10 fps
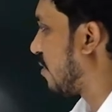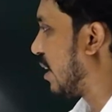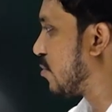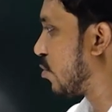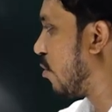
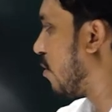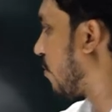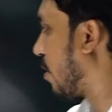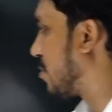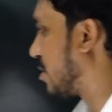frames,
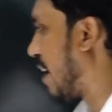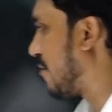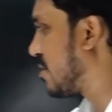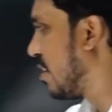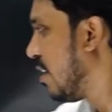golf club
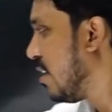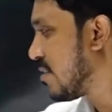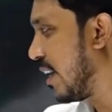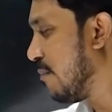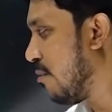shafts,
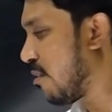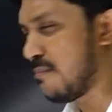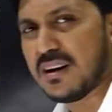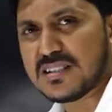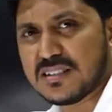sailboat
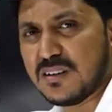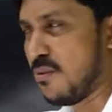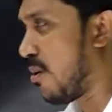masts and